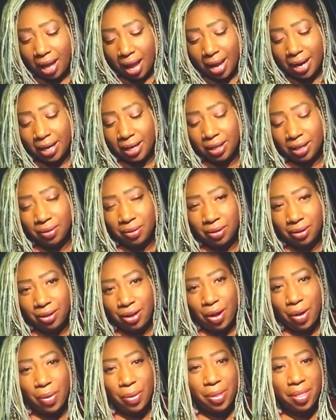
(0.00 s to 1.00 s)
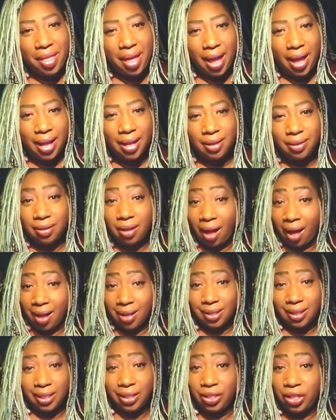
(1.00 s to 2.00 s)
I didn't know that
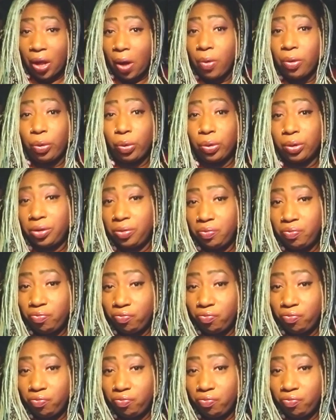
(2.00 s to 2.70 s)
Austin yodeled.